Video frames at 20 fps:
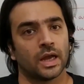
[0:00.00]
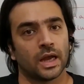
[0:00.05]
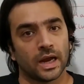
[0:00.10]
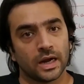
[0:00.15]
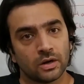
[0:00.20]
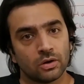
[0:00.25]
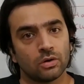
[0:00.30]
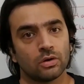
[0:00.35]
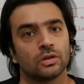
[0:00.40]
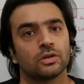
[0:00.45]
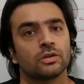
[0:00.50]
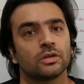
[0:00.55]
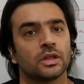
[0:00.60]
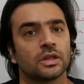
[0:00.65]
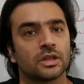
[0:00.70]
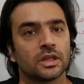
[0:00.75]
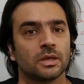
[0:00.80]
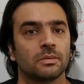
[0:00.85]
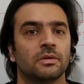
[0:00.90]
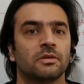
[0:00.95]
And also
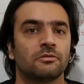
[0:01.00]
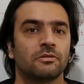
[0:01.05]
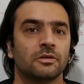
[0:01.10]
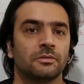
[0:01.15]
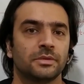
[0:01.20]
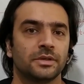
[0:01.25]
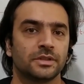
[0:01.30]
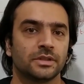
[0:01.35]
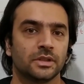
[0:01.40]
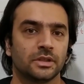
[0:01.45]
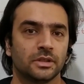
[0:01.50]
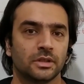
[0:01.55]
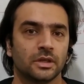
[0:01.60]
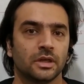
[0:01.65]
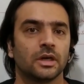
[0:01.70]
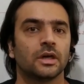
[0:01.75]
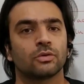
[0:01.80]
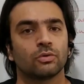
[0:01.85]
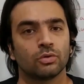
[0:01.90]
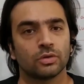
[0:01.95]
the same information
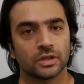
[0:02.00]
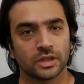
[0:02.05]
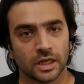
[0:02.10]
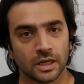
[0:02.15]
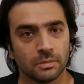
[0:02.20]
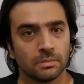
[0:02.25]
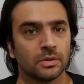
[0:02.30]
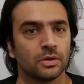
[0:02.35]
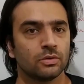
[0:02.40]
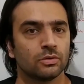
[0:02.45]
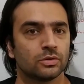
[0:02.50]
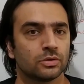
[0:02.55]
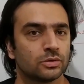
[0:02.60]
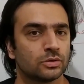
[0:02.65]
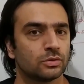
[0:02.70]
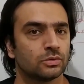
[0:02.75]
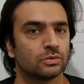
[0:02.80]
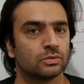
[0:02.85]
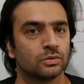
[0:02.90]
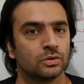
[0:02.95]
could then be used
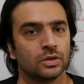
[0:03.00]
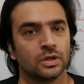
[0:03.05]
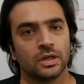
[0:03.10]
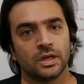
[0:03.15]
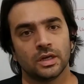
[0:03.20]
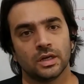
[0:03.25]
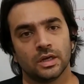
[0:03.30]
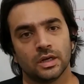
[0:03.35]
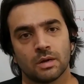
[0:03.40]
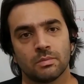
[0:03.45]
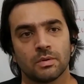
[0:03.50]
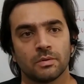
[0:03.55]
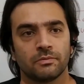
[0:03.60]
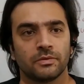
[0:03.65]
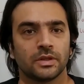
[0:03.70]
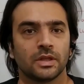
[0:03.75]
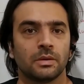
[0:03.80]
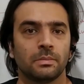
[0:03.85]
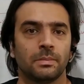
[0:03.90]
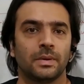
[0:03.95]
to come up
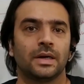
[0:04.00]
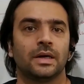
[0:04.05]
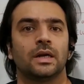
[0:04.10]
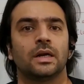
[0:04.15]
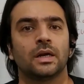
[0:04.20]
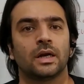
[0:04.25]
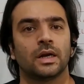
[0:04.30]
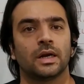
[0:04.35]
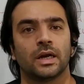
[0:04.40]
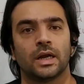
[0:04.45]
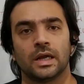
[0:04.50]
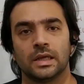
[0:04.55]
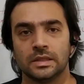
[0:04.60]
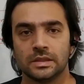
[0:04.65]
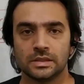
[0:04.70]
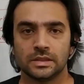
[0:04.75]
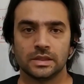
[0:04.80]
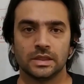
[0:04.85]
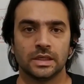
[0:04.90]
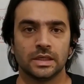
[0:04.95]
with a better
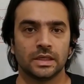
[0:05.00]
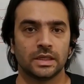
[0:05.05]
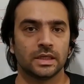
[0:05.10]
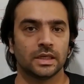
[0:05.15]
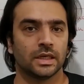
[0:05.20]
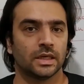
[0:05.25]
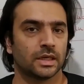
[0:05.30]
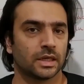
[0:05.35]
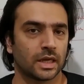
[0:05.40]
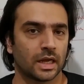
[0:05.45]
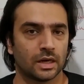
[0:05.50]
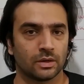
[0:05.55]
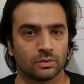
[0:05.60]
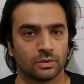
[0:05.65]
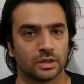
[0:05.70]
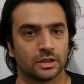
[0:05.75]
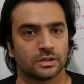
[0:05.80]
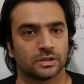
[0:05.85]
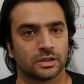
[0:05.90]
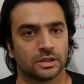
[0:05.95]
enhanced ETA
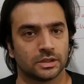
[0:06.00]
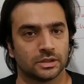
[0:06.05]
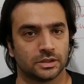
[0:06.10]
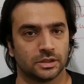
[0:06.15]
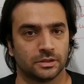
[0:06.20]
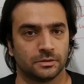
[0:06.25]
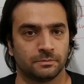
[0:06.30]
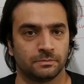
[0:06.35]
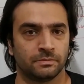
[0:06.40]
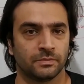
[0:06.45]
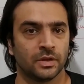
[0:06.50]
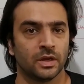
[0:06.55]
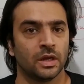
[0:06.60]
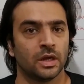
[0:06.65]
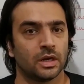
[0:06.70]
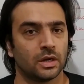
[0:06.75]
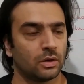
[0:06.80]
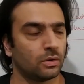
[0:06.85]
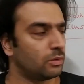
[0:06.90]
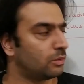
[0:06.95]
calculation engine.
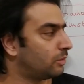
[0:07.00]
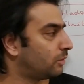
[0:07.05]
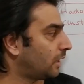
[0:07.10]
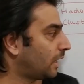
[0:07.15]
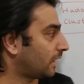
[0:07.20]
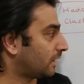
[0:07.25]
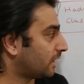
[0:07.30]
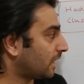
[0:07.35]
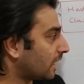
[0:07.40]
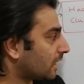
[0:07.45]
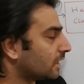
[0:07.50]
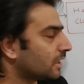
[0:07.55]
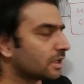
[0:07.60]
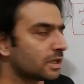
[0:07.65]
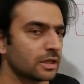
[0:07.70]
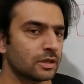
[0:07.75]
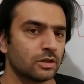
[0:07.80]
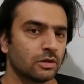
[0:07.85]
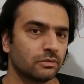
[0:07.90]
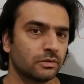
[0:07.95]
Now, exact
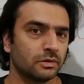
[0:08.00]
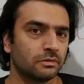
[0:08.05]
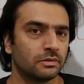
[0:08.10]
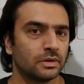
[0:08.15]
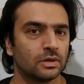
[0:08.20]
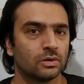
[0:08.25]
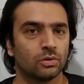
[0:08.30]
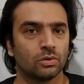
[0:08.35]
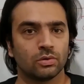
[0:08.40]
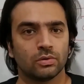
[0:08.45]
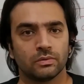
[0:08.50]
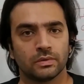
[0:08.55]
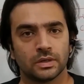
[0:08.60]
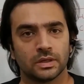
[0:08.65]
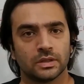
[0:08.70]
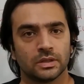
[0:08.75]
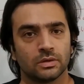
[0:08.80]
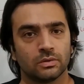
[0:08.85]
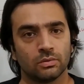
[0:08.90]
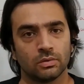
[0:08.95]
details of it we'll go over
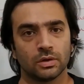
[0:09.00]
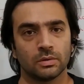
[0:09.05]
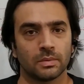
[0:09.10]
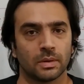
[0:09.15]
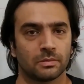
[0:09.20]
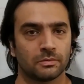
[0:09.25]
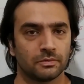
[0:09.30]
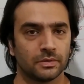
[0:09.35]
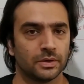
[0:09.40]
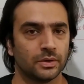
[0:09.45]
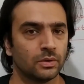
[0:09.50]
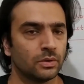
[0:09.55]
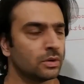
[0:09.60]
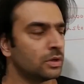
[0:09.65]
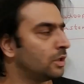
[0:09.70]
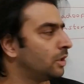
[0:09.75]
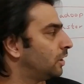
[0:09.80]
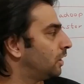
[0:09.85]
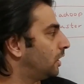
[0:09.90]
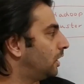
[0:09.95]
in the Google Maps video.
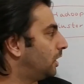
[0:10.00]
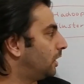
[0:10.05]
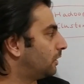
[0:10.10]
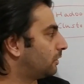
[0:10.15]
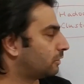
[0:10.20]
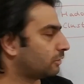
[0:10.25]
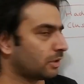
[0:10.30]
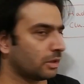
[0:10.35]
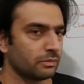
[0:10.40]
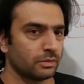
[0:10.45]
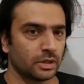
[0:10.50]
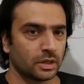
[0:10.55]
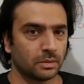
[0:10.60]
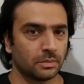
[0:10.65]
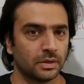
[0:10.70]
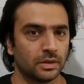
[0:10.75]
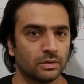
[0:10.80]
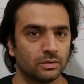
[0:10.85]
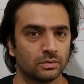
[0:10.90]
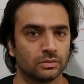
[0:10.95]
So I would
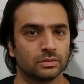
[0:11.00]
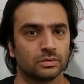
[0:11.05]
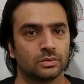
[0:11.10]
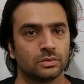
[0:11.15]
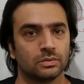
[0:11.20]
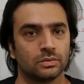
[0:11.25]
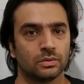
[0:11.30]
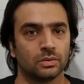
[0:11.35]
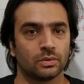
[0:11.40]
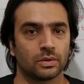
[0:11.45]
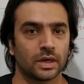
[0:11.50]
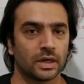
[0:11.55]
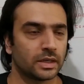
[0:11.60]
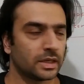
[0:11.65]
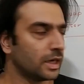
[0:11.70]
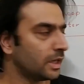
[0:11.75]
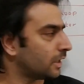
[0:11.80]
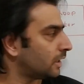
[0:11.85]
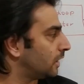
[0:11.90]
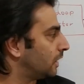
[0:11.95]
recommend you to look at
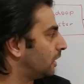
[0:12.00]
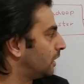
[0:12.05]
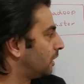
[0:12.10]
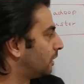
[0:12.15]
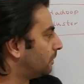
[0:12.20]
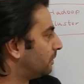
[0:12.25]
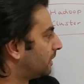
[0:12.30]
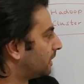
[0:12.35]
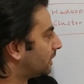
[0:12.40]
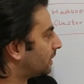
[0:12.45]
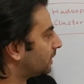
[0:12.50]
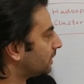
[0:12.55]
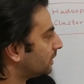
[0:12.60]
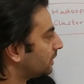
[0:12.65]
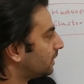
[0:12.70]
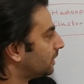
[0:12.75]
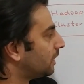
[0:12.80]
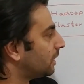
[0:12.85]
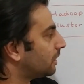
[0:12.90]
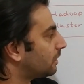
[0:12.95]
that. But
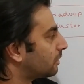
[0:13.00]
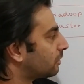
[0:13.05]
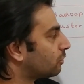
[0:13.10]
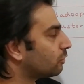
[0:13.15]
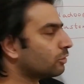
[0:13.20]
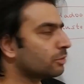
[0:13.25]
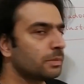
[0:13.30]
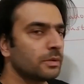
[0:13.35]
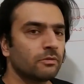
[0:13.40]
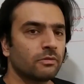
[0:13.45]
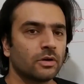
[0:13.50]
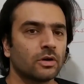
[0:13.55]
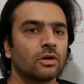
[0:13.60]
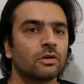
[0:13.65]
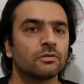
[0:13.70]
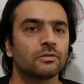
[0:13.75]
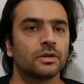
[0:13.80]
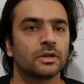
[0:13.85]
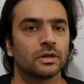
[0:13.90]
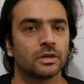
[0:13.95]
this could be one
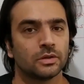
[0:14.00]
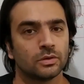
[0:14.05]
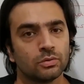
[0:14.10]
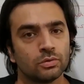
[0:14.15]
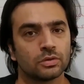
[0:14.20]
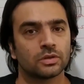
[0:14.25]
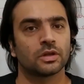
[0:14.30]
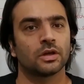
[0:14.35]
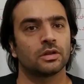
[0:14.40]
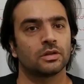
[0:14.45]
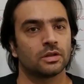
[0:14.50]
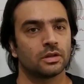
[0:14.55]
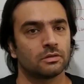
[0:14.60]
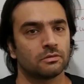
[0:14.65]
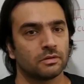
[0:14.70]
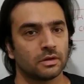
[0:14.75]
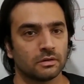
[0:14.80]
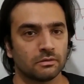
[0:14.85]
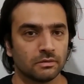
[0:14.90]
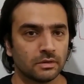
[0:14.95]
of the use cases
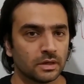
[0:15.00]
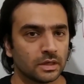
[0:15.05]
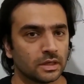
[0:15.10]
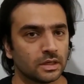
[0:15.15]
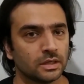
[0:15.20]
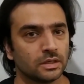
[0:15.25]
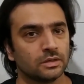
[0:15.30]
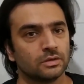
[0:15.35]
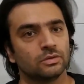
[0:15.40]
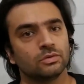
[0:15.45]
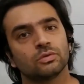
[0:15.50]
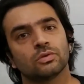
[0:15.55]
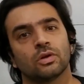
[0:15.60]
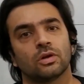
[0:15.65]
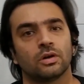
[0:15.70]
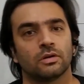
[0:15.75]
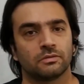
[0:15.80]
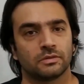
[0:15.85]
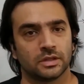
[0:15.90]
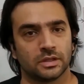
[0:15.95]
where we use
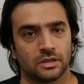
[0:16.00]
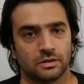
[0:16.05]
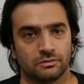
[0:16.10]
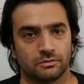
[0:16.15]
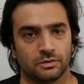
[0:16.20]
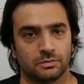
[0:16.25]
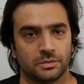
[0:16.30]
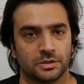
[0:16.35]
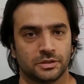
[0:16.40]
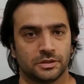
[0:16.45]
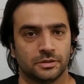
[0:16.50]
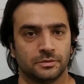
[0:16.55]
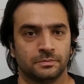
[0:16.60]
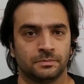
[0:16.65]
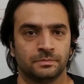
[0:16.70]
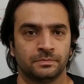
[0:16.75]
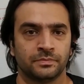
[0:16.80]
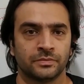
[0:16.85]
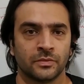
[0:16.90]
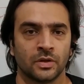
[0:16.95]
all of these information.
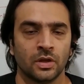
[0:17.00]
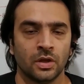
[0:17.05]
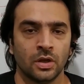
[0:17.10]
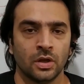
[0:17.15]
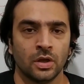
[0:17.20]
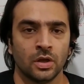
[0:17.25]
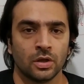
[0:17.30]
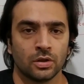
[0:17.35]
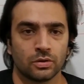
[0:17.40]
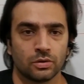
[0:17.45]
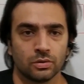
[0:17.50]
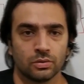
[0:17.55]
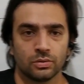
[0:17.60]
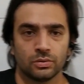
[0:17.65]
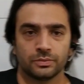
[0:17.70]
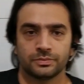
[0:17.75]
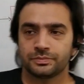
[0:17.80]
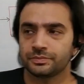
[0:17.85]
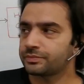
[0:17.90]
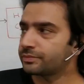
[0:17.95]

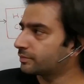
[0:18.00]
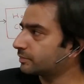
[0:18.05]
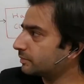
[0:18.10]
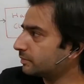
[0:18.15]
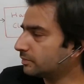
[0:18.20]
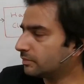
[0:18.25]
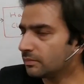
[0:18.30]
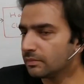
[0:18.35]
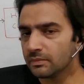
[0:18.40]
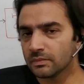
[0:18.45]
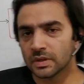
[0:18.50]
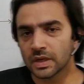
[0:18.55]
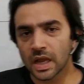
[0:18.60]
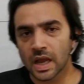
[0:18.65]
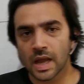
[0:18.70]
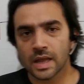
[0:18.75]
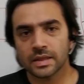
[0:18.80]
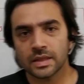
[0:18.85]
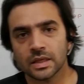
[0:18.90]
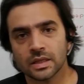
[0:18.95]
So
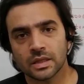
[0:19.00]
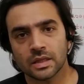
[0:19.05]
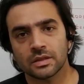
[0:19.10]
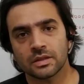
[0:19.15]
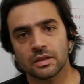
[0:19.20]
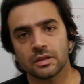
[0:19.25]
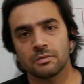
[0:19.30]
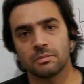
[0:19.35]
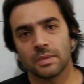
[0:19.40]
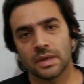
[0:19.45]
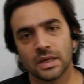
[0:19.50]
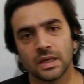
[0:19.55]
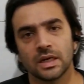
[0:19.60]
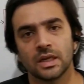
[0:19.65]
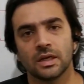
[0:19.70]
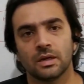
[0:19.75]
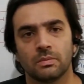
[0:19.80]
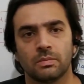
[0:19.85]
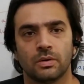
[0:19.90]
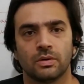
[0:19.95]
yeah, I think this is
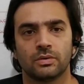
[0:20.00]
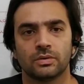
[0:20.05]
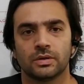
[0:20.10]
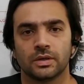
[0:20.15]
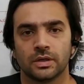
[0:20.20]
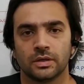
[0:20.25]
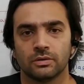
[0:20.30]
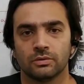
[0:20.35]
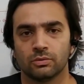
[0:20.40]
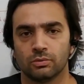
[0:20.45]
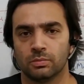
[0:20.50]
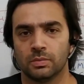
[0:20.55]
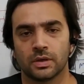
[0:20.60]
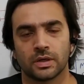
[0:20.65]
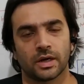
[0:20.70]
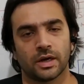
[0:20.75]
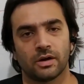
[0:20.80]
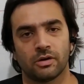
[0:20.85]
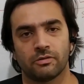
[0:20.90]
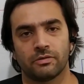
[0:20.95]
mainly about an Uber
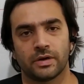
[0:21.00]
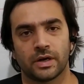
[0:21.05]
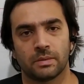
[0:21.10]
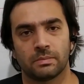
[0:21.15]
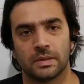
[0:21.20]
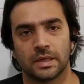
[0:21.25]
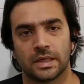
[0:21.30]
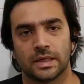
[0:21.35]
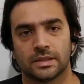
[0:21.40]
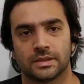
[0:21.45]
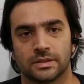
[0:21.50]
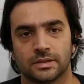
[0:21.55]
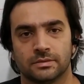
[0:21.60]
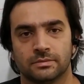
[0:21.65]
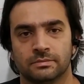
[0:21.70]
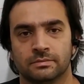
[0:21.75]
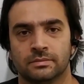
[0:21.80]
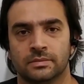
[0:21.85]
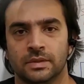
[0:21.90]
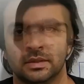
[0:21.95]
kind of an application.
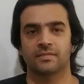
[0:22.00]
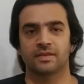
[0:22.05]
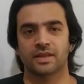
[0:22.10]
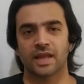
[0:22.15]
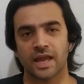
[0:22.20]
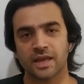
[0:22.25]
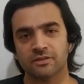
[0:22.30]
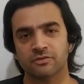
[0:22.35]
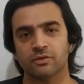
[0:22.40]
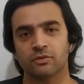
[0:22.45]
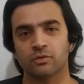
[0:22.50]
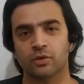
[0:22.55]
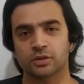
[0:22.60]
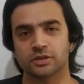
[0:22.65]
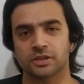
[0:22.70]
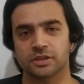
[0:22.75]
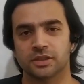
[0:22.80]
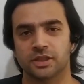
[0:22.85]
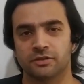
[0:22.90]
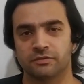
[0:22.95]
Thanks for
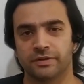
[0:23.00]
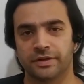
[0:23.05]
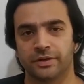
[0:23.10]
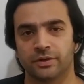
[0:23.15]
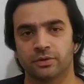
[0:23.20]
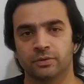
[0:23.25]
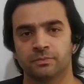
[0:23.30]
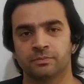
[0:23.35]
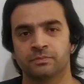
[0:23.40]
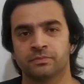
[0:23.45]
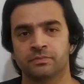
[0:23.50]
watching this video.